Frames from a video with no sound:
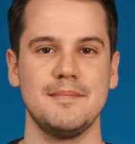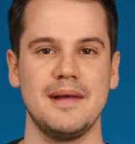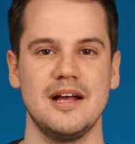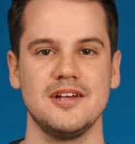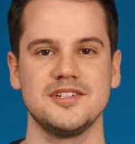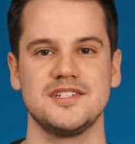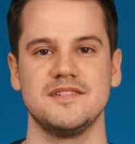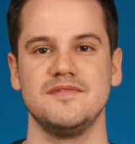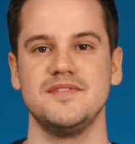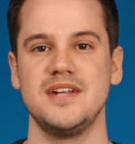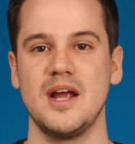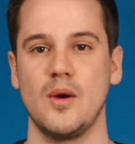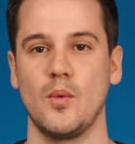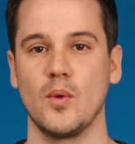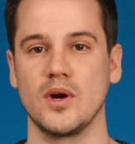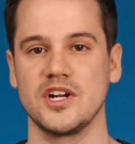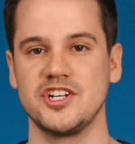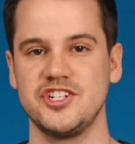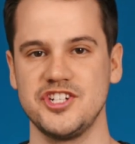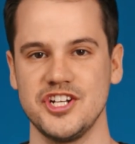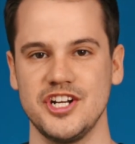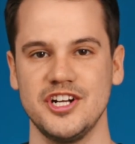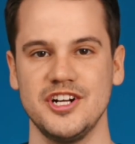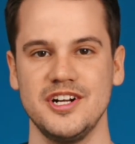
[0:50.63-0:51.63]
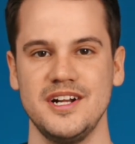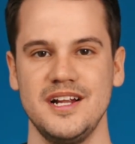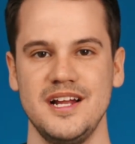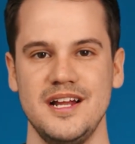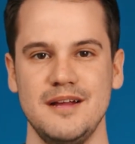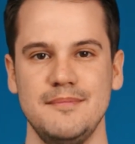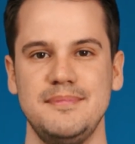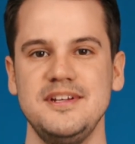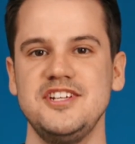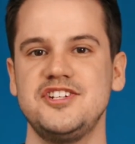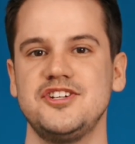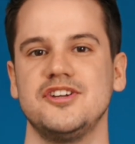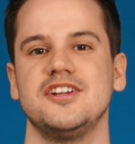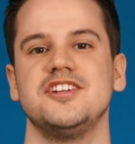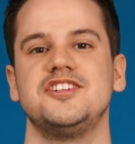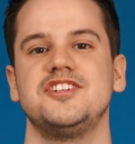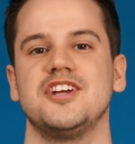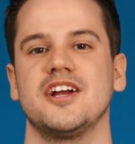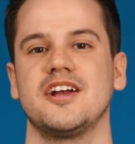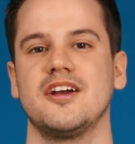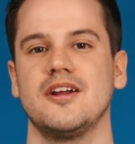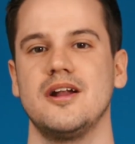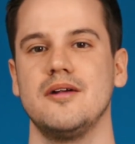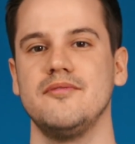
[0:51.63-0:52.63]
amounts of network jitter, be sure to
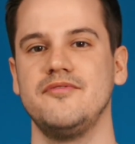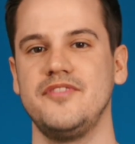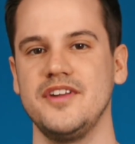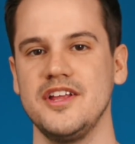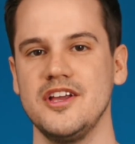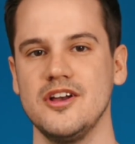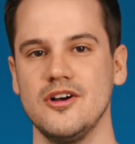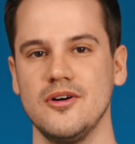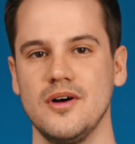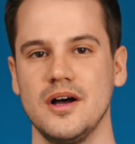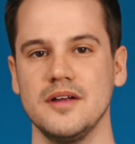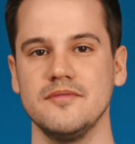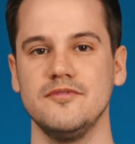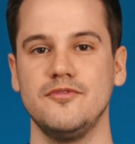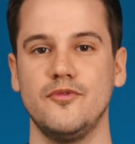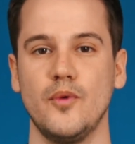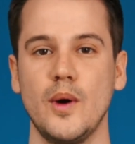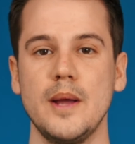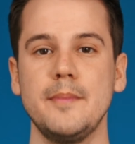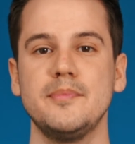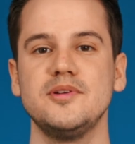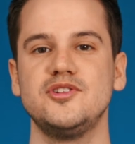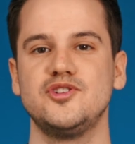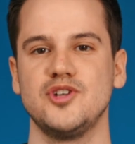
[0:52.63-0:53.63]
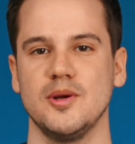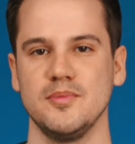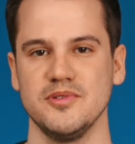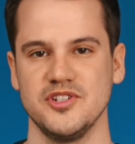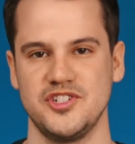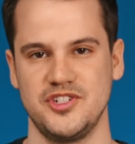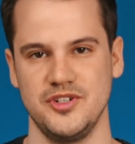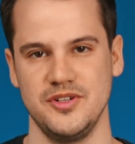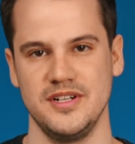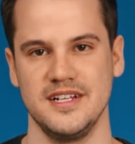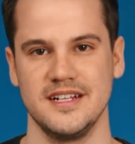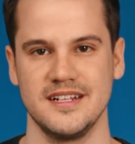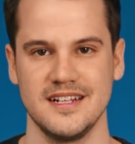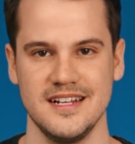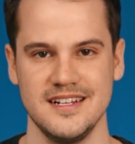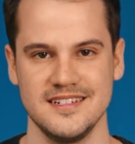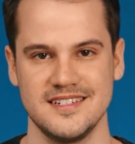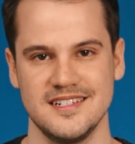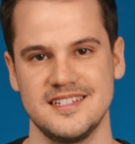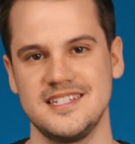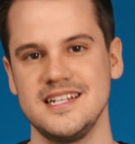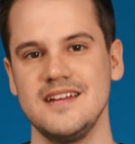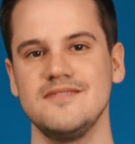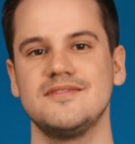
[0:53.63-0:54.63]
check out our video on VoIP troubleshooting
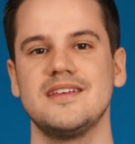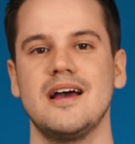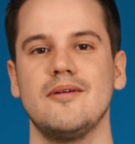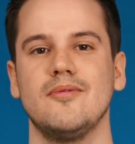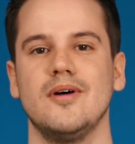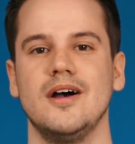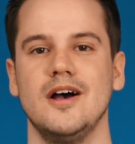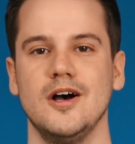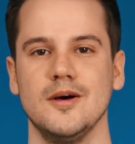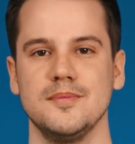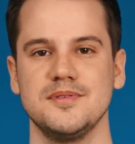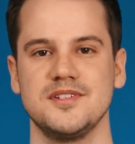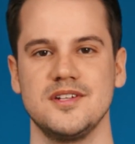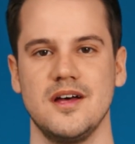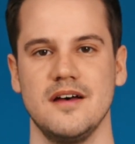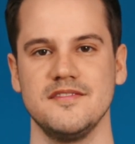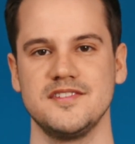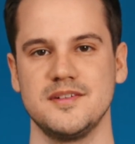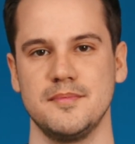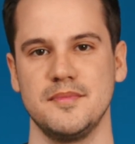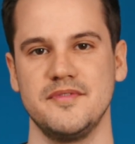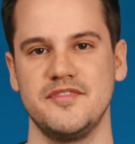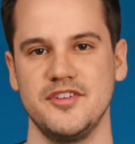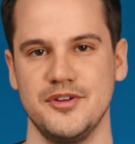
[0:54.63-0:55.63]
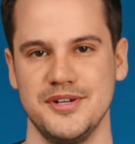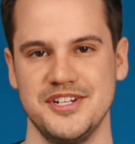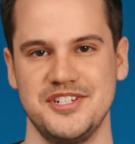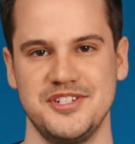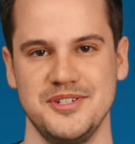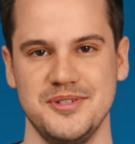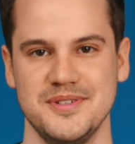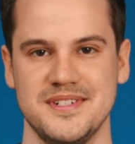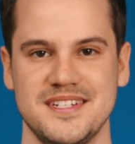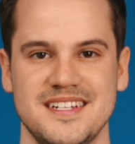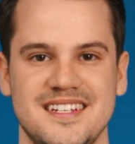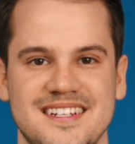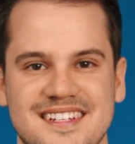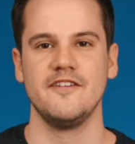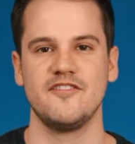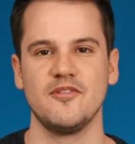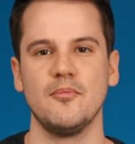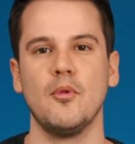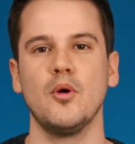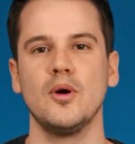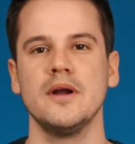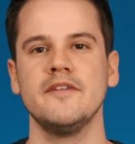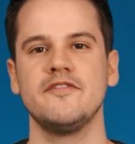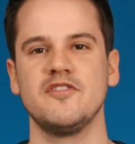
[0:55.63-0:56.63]
to see if that will help solve some of your issues.
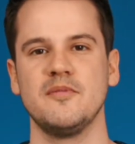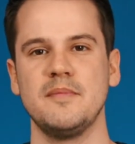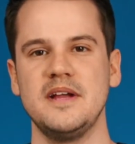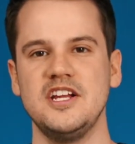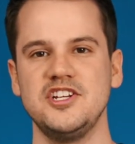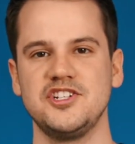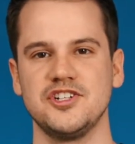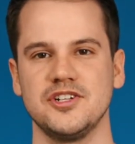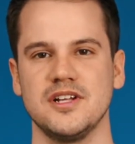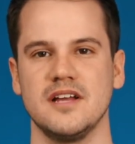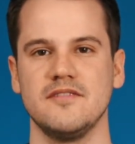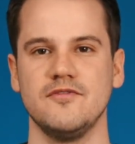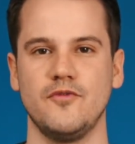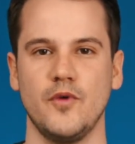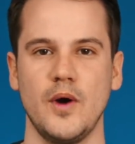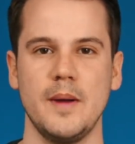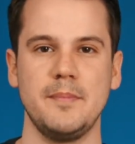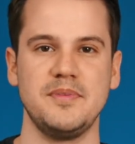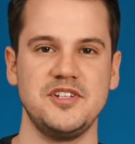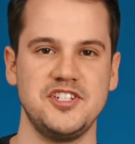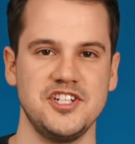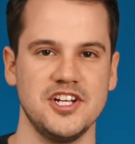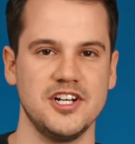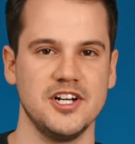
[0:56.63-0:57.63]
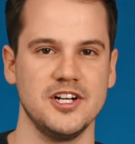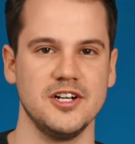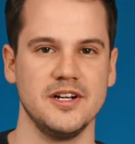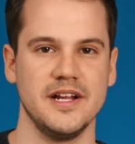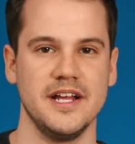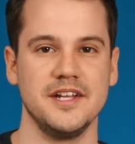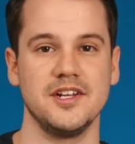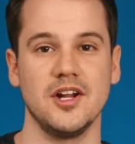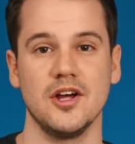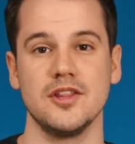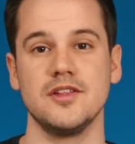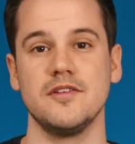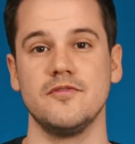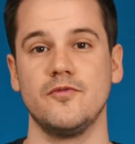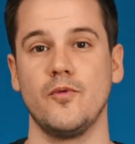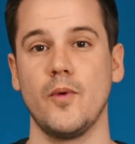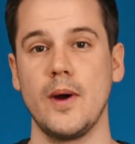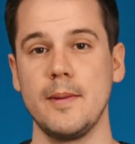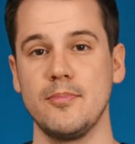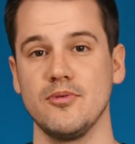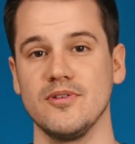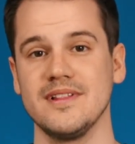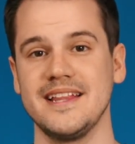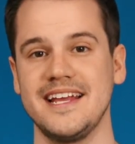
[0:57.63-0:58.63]
For more information on VoIP jitter and other
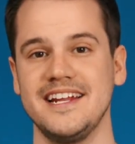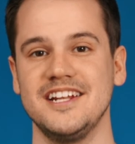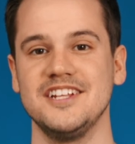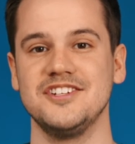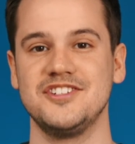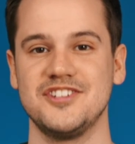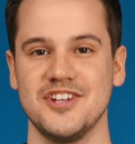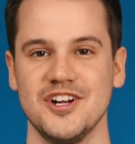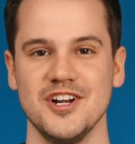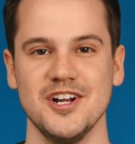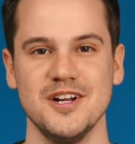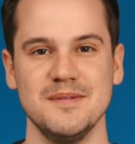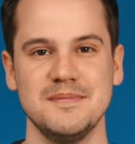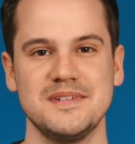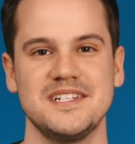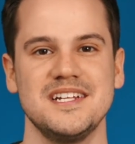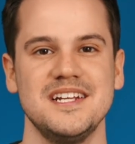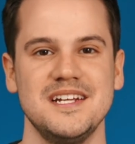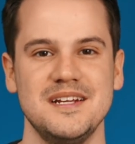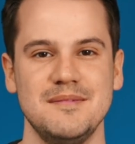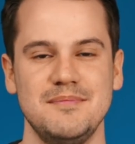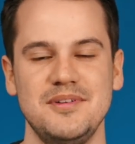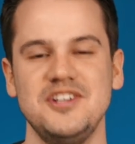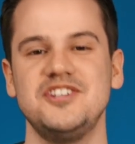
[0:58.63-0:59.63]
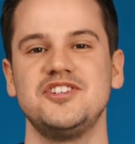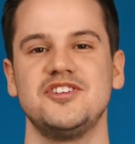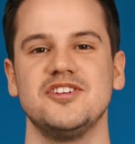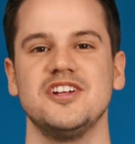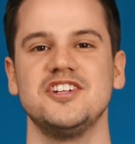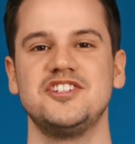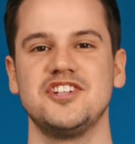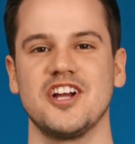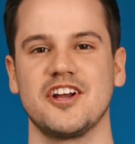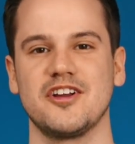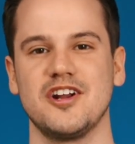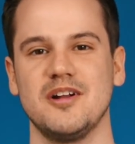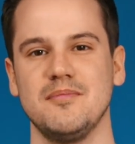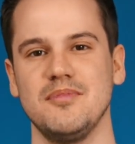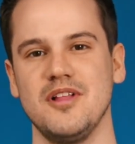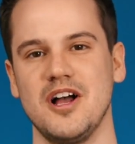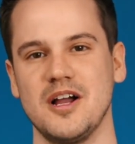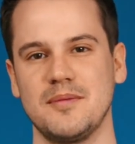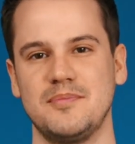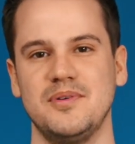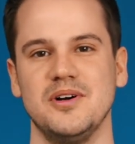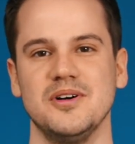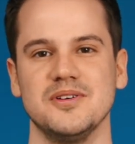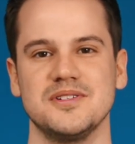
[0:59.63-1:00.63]
VoIP related terms, be sure to check out our
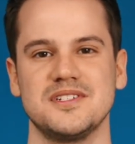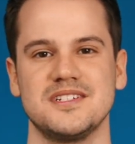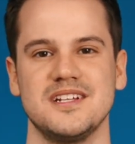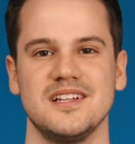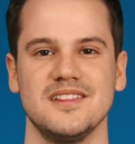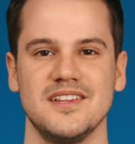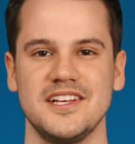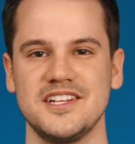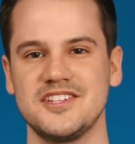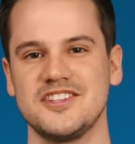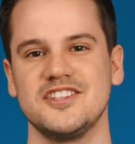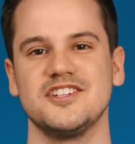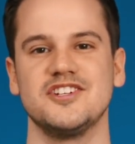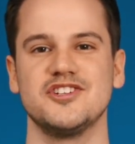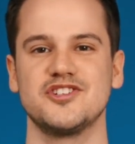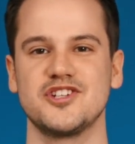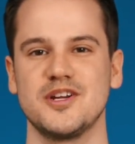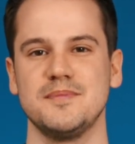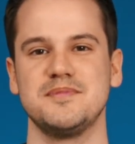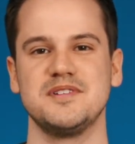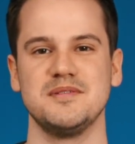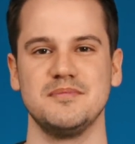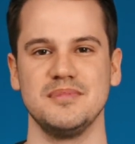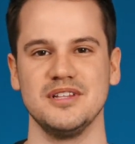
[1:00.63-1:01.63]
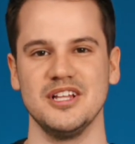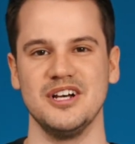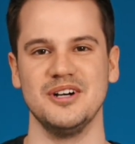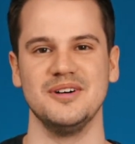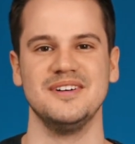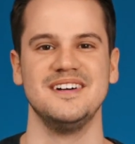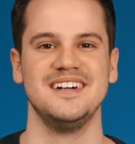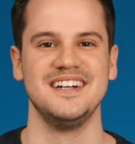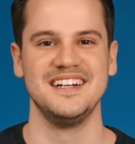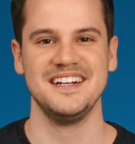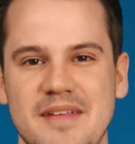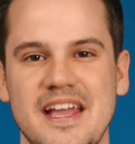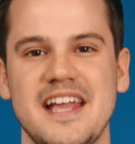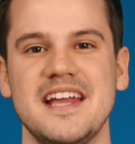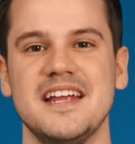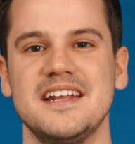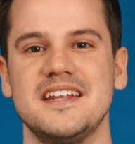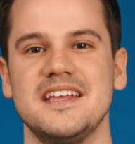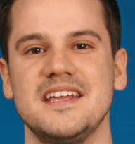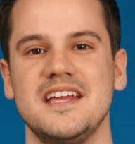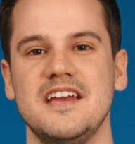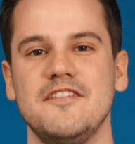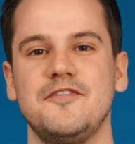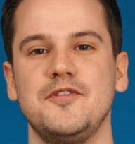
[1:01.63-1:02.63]
blog post, linked in the description below.
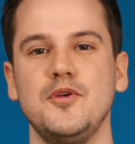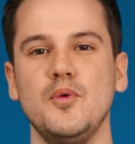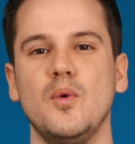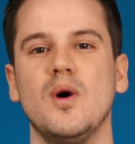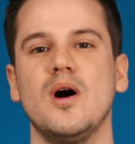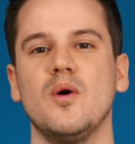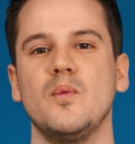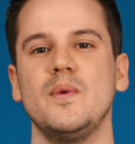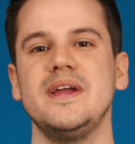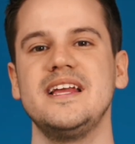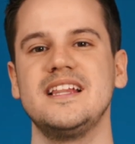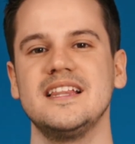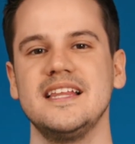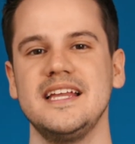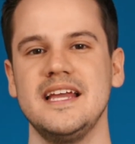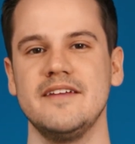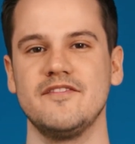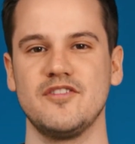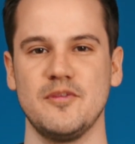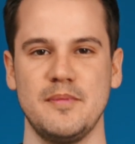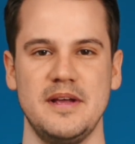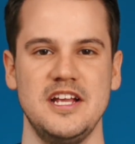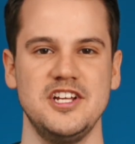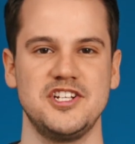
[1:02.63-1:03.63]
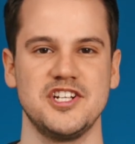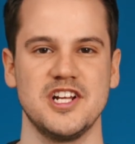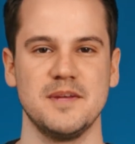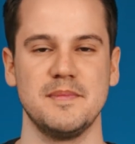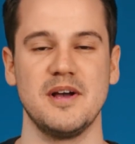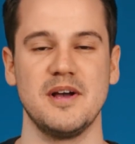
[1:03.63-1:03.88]
And if you want weekly information